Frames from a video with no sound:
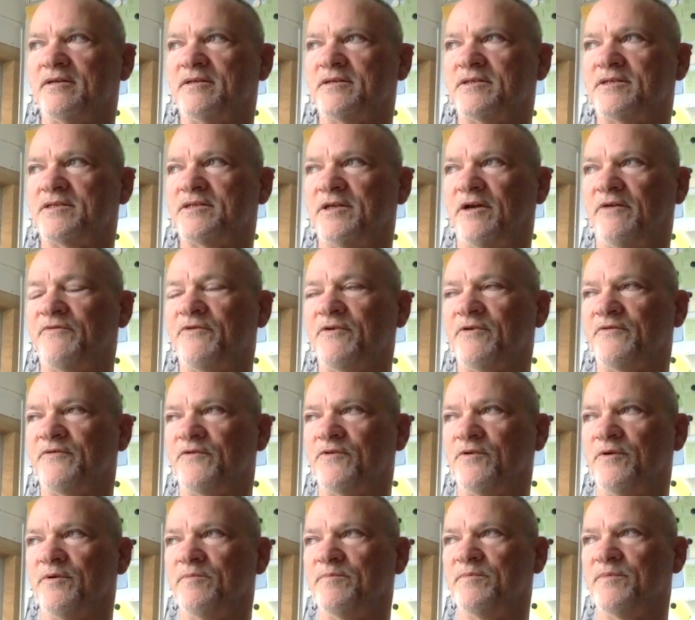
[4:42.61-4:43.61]
suffer
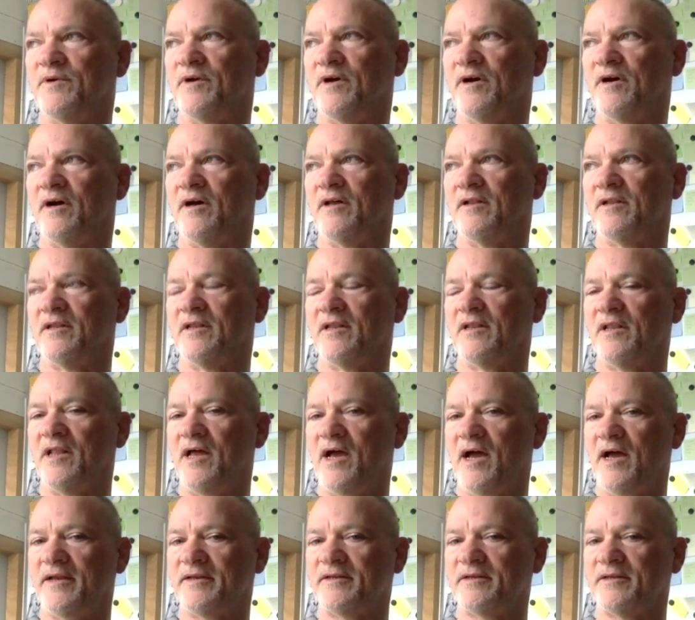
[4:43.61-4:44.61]
from a
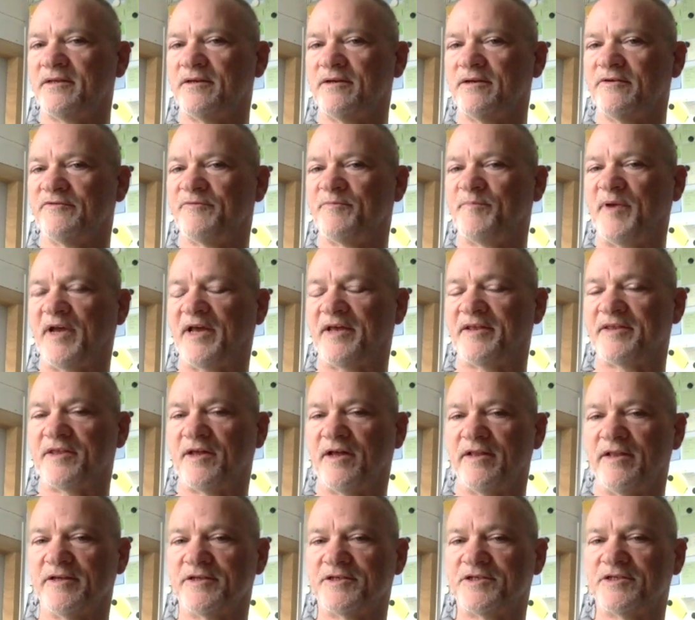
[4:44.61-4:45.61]
lot of
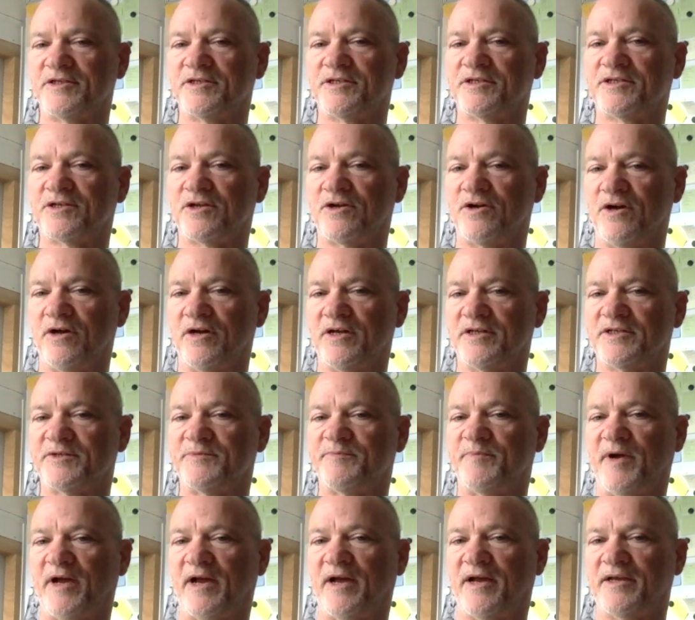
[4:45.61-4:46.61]
pathologies
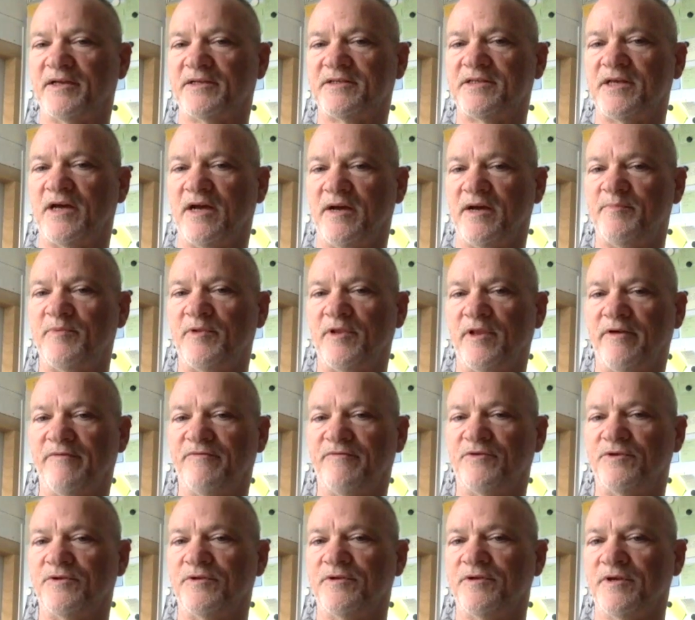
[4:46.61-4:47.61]
caused by
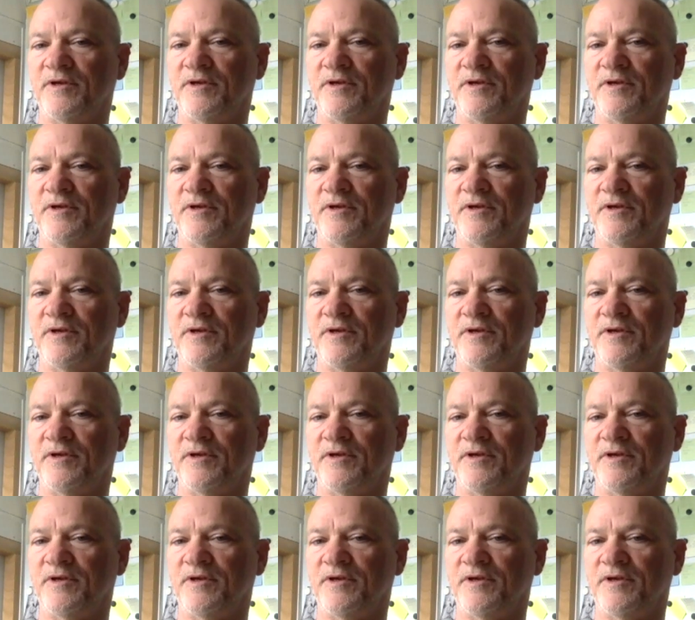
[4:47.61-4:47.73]
top-level